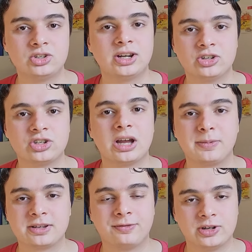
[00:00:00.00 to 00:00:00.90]
change
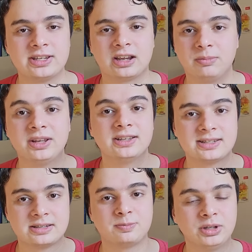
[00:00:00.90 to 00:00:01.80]
topics for a second,
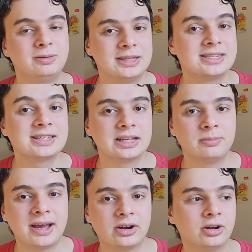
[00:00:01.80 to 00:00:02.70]
because believe me, this is gonna
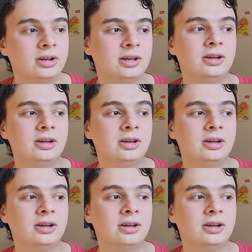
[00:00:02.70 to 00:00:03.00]
matter.